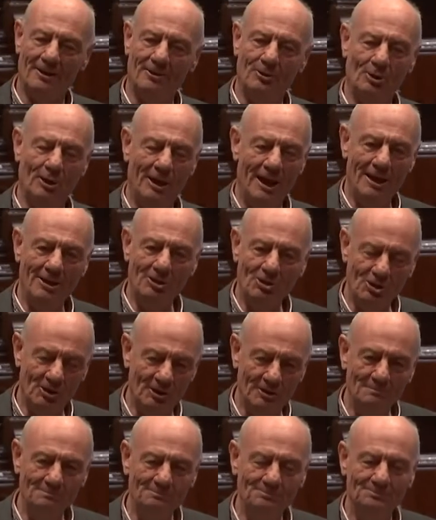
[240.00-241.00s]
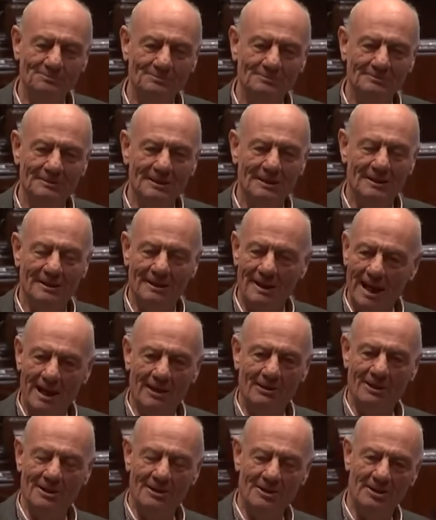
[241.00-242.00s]
creation
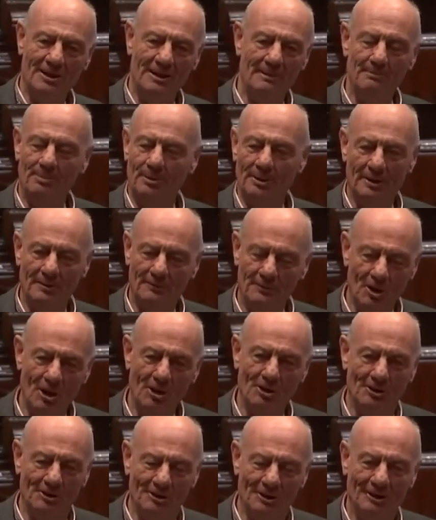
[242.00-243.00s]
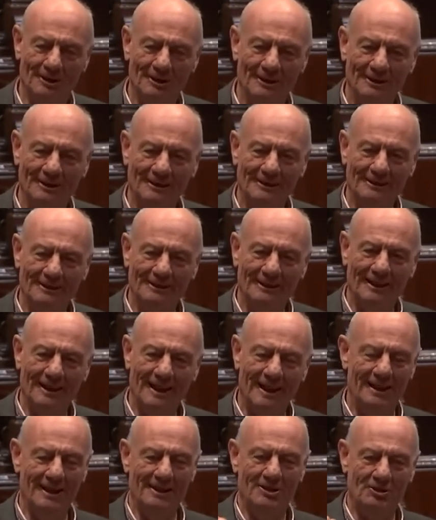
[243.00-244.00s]
carries the imprint of God
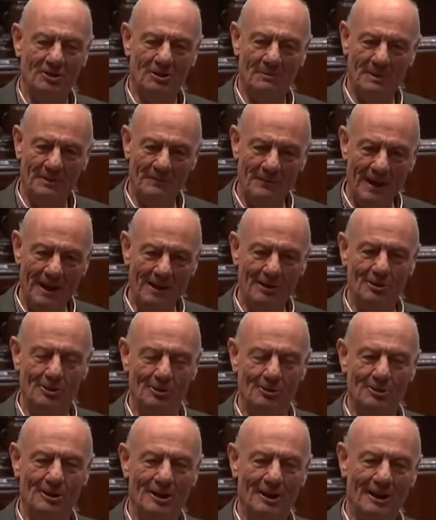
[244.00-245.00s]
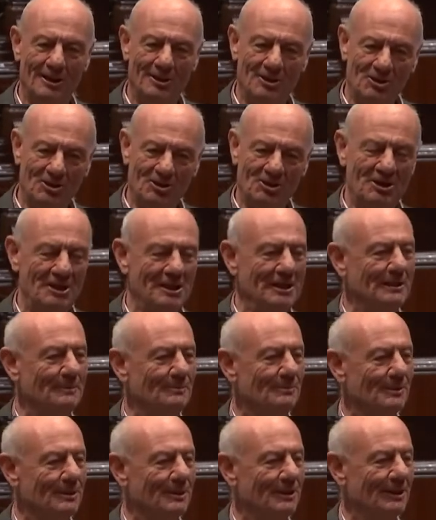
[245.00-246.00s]
and it's to be valued and
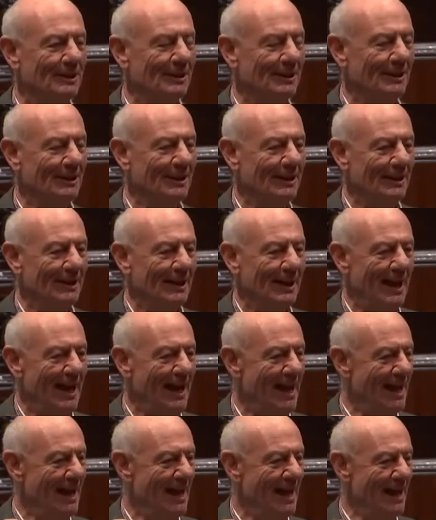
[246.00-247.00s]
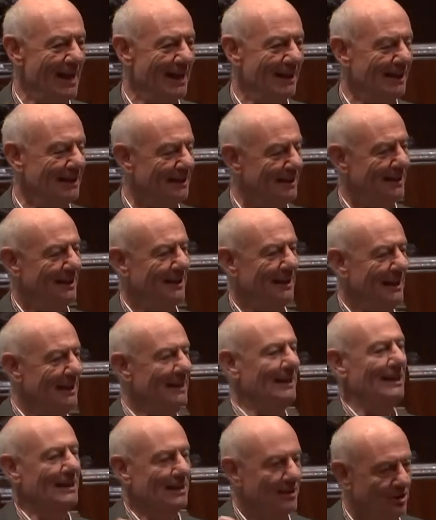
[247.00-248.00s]
esteemed and it
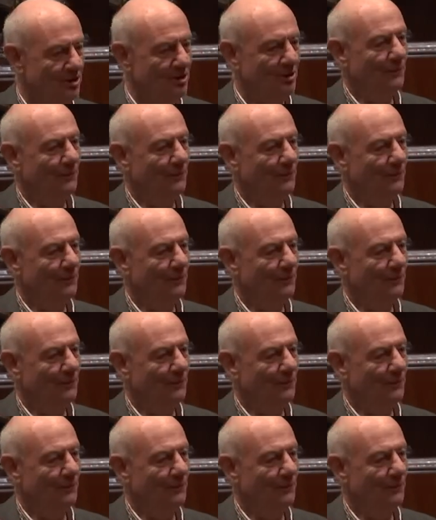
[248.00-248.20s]
is to